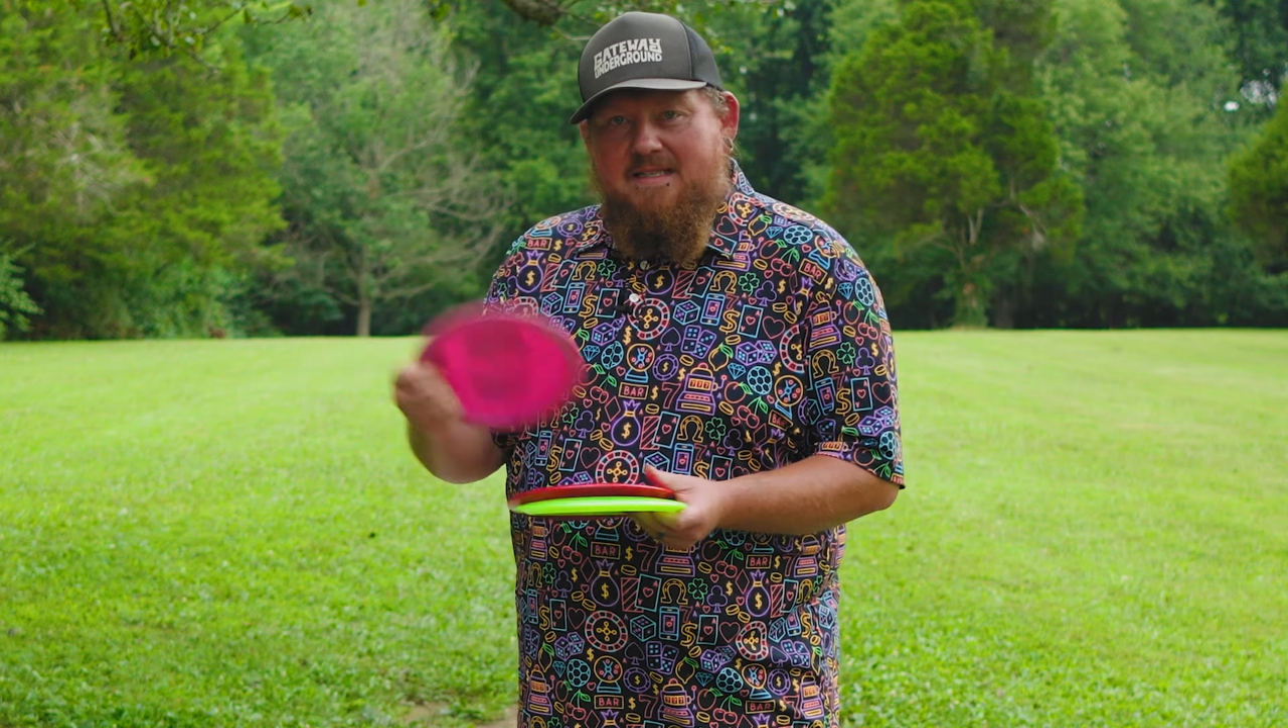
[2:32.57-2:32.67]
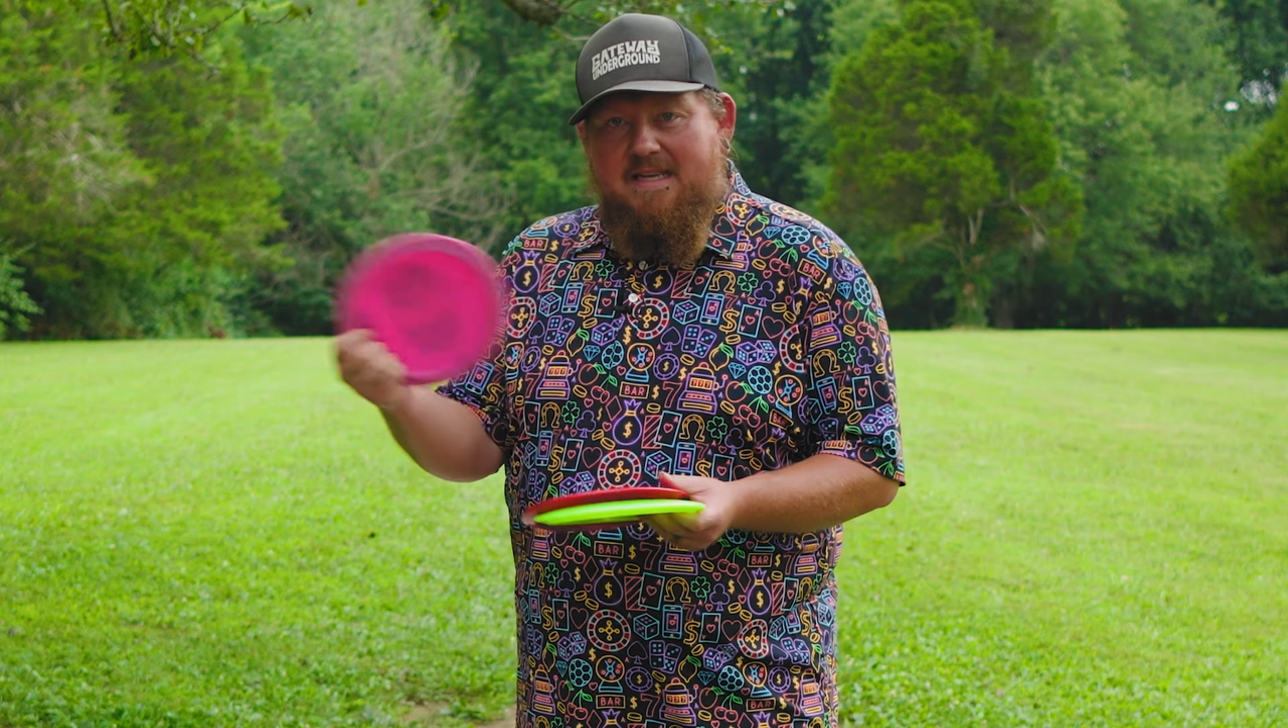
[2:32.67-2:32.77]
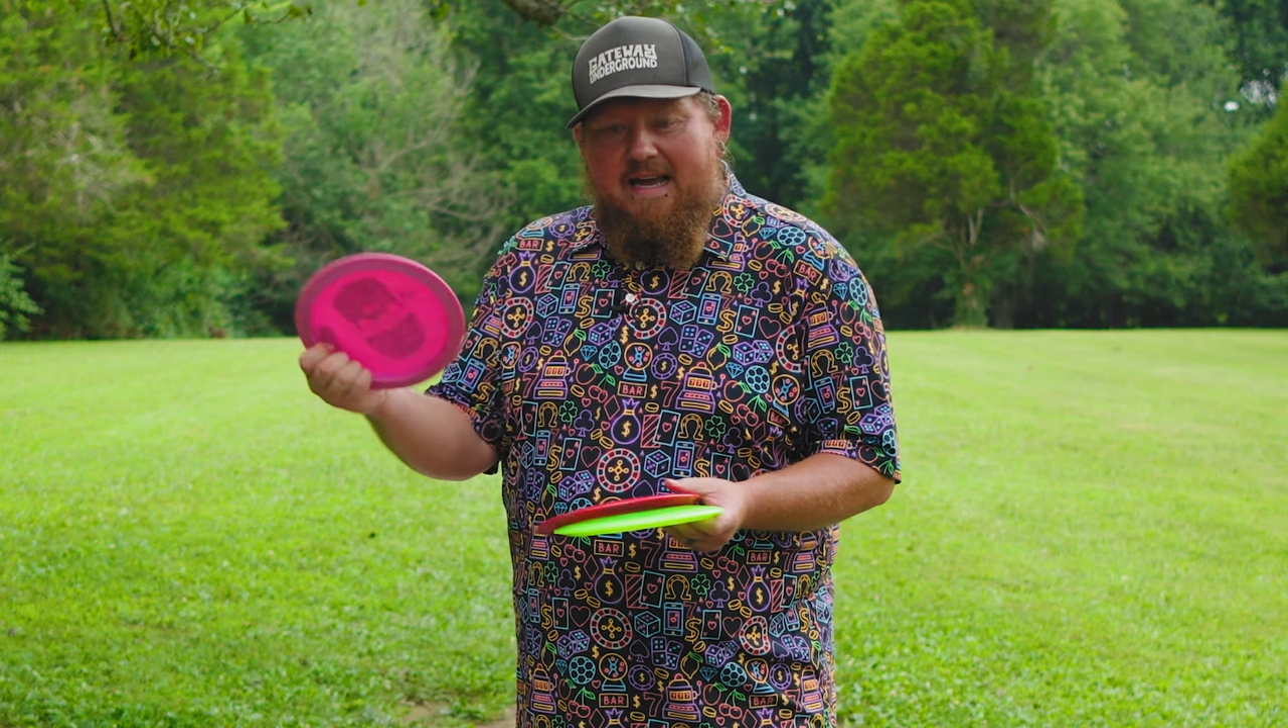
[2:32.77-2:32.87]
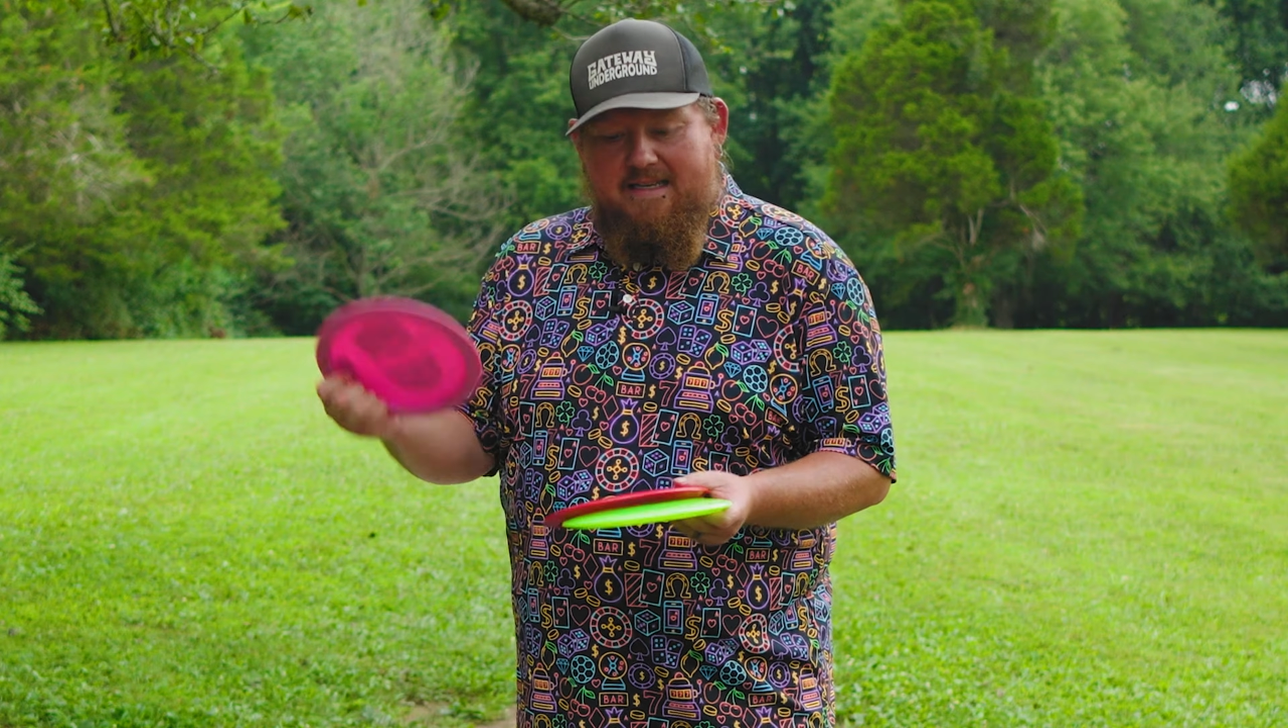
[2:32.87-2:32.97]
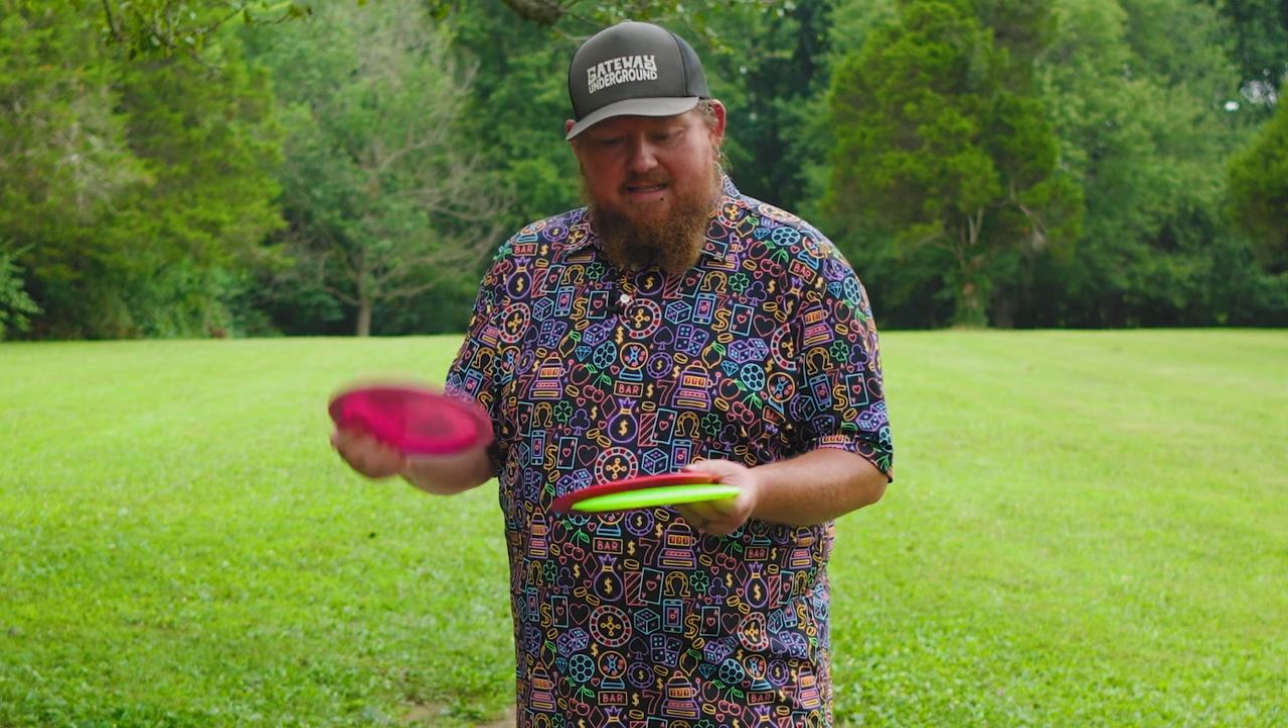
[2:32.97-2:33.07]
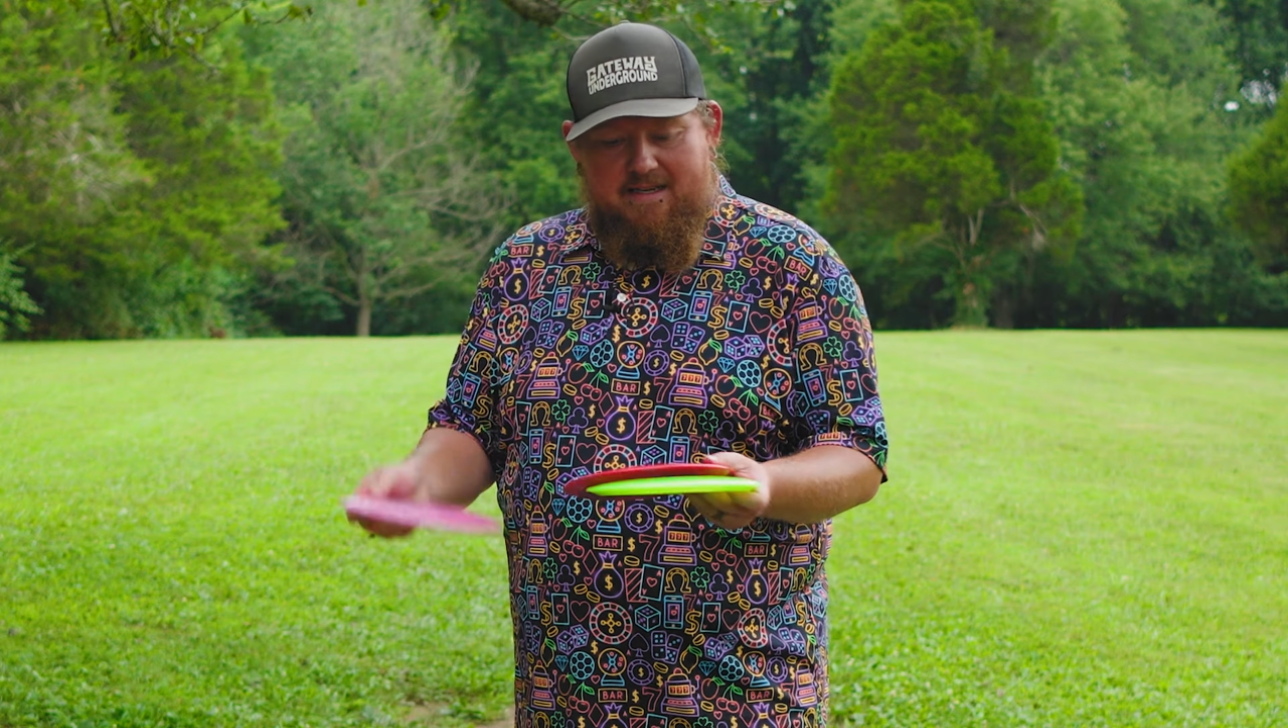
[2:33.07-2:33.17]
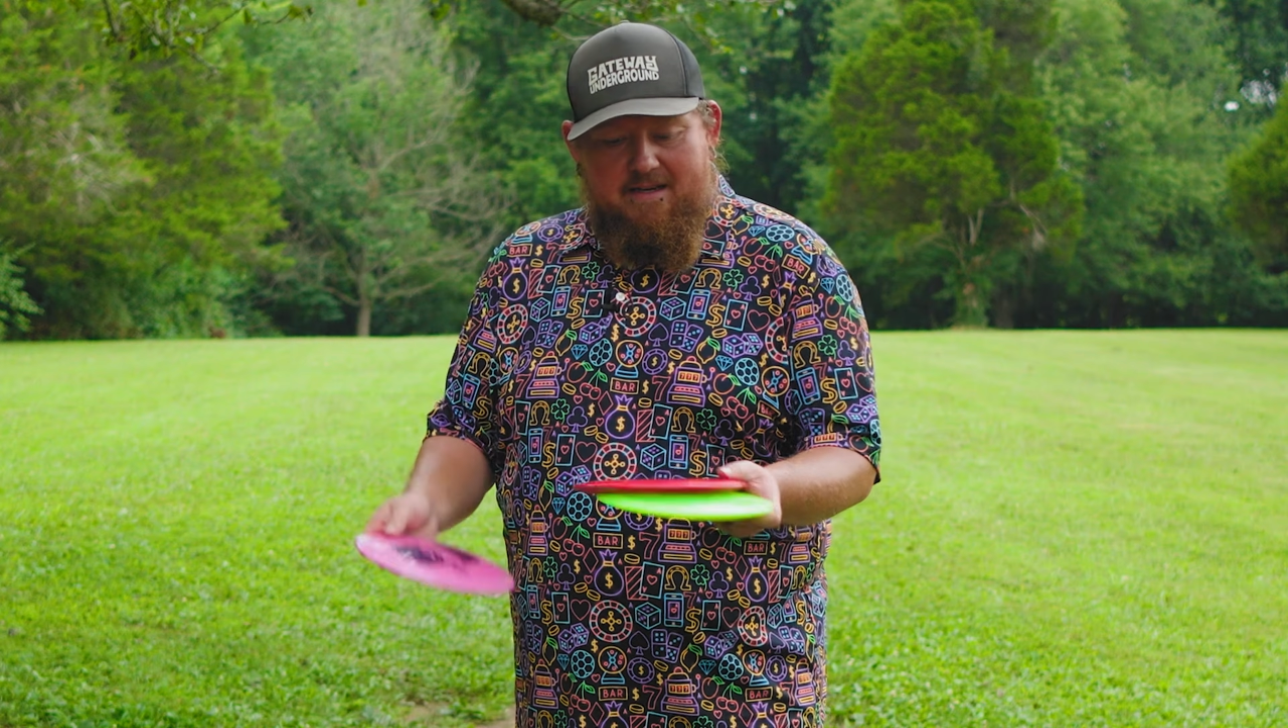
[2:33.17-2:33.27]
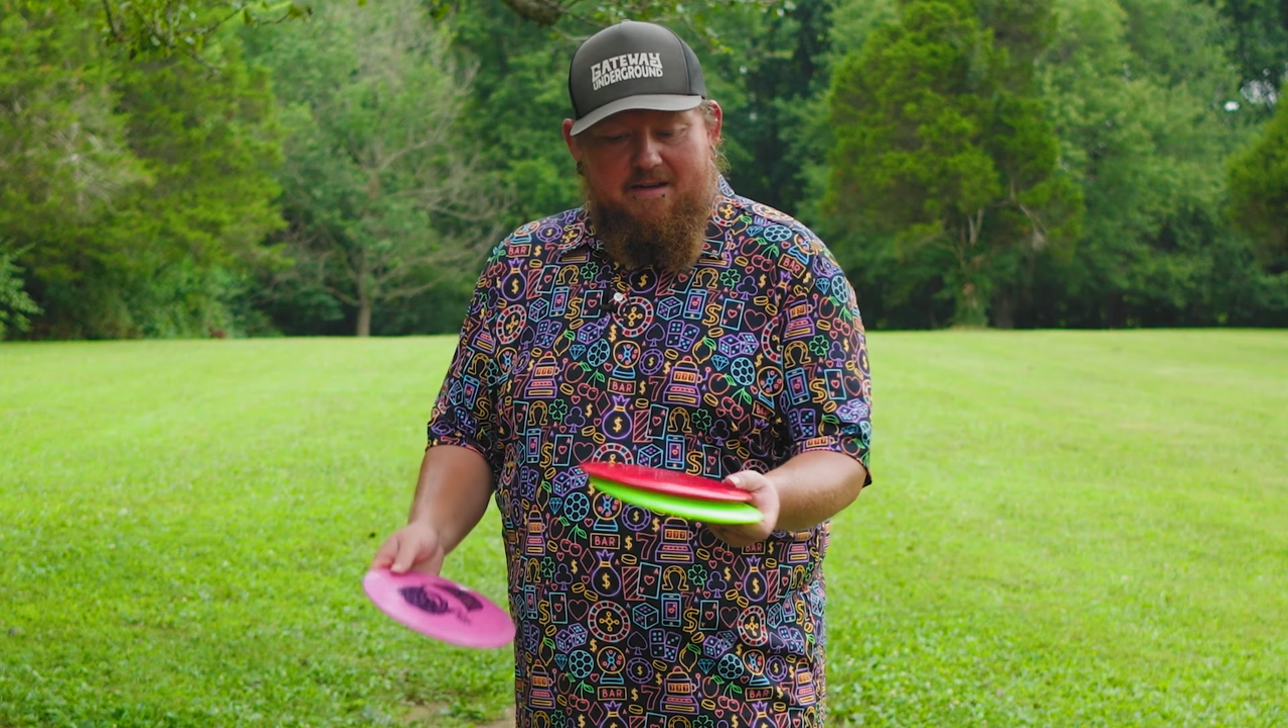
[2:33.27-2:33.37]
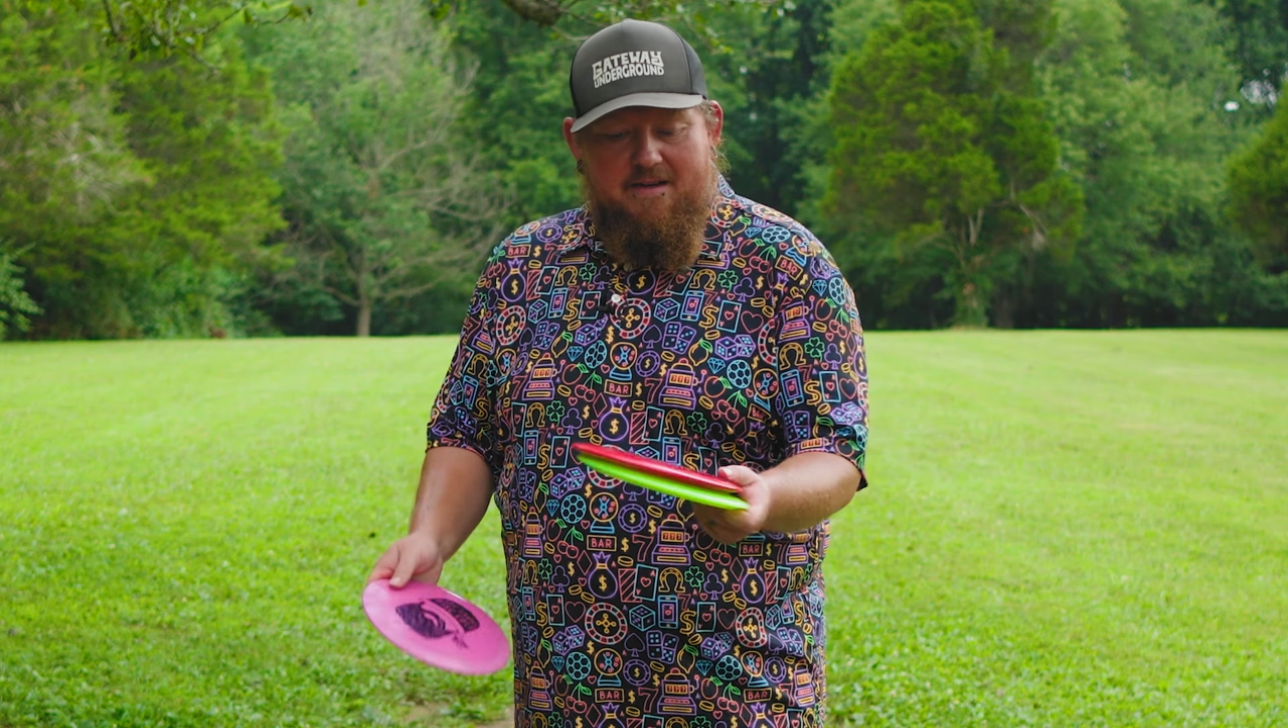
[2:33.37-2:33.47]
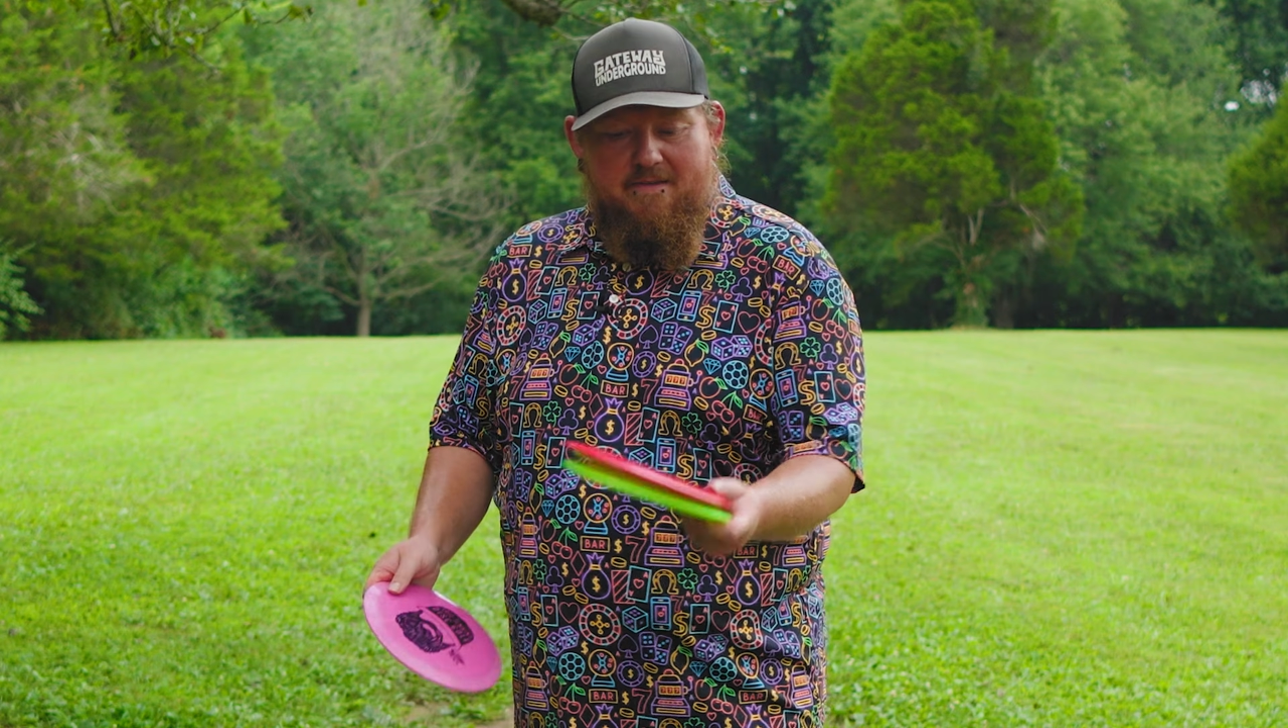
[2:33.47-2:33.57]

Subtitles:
Assassin